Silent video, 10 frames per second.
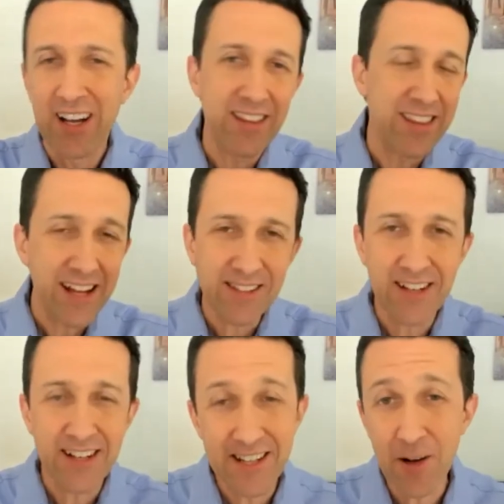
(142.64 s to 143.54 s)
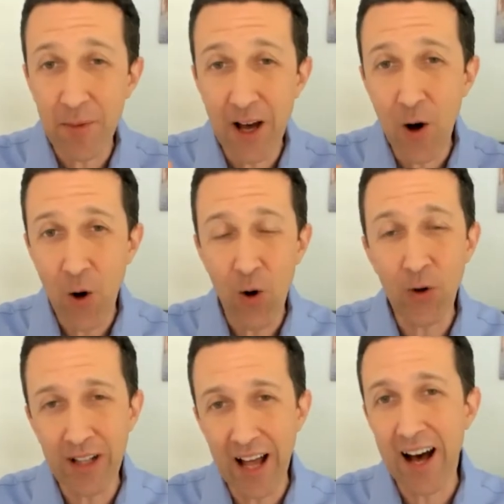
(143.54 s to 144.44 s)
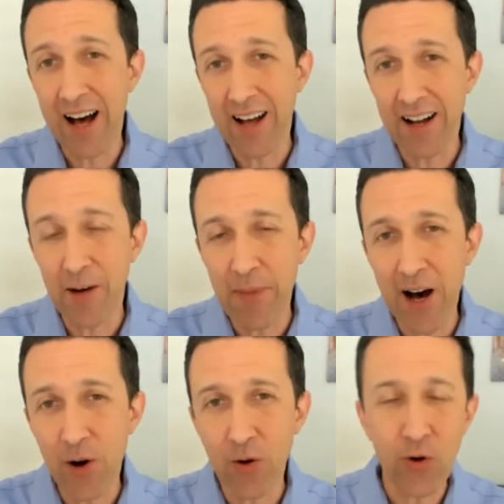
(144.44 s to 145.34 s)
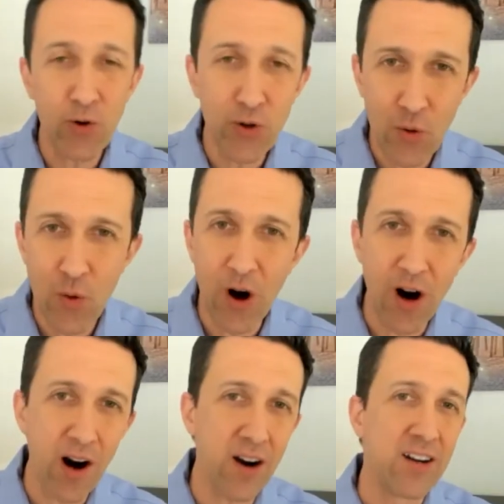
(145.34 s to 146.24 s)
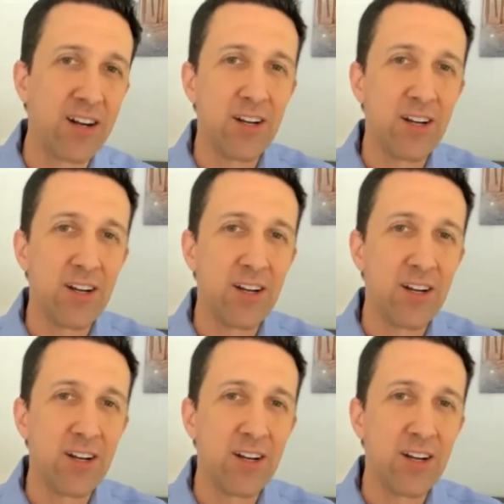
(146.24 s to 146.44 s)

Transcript: that's going to tell me a whole lot about who you are,